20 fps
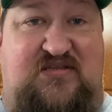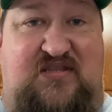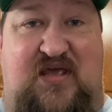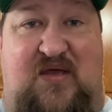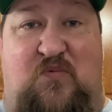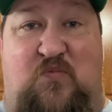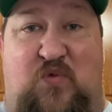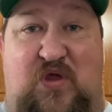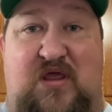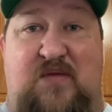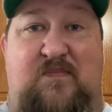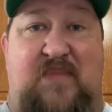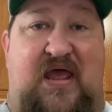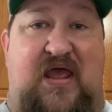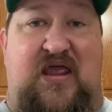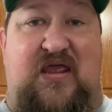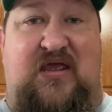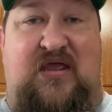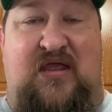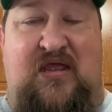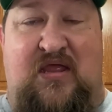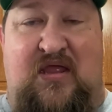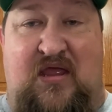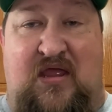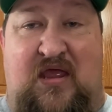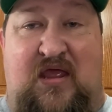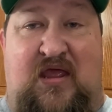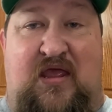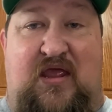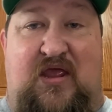that we make
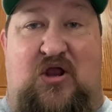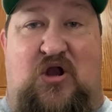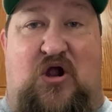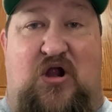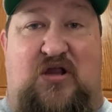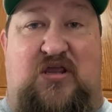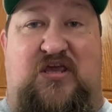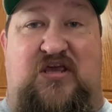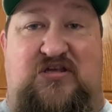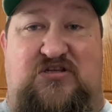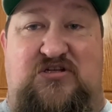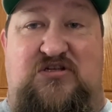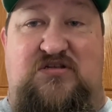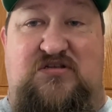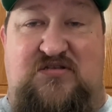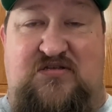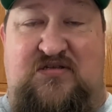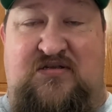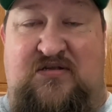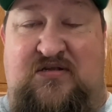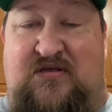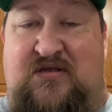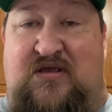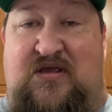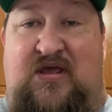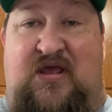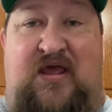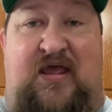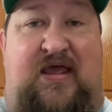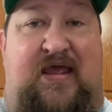in our kitchens.
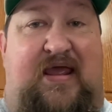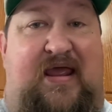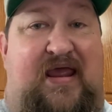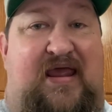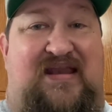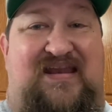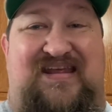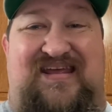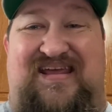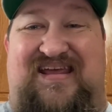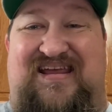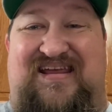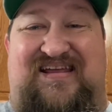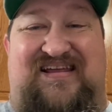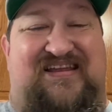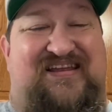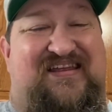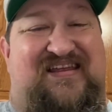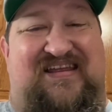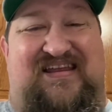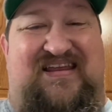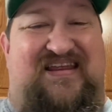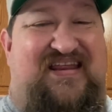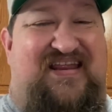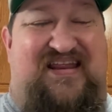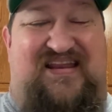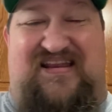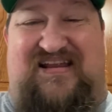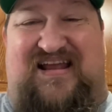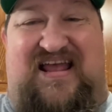And
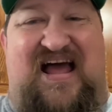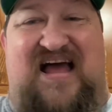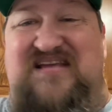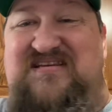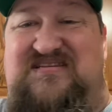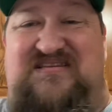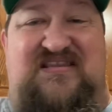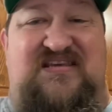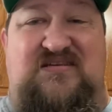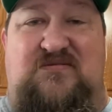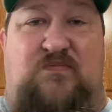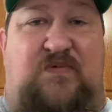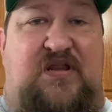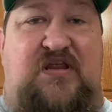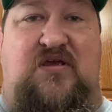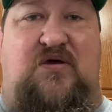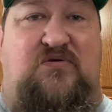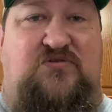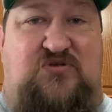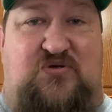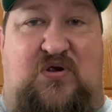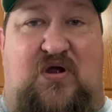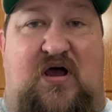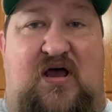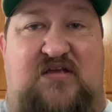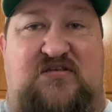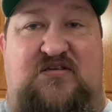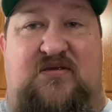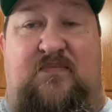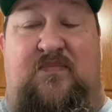guys, these videos are
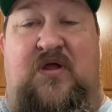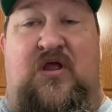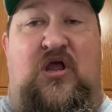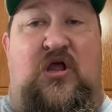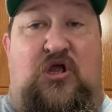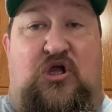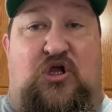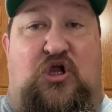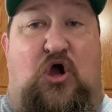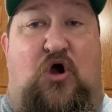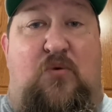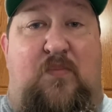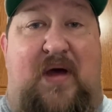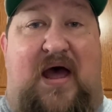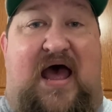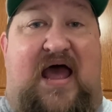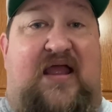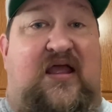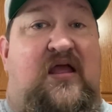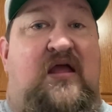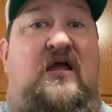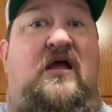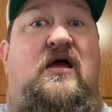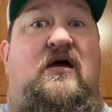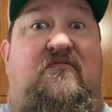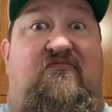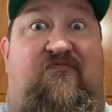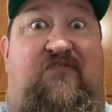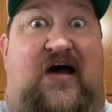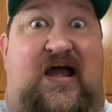awesome. Go back,
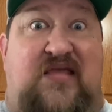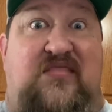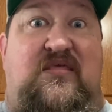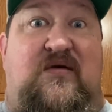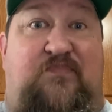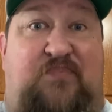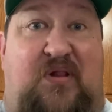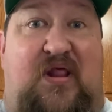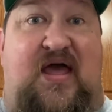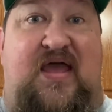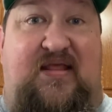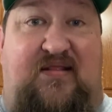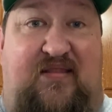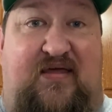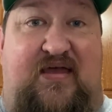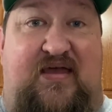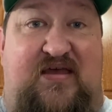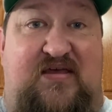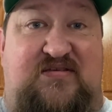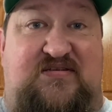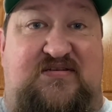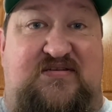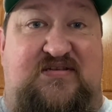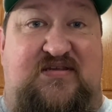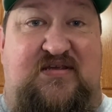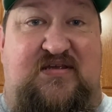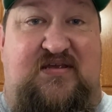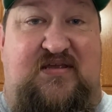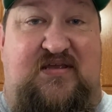find the playlist.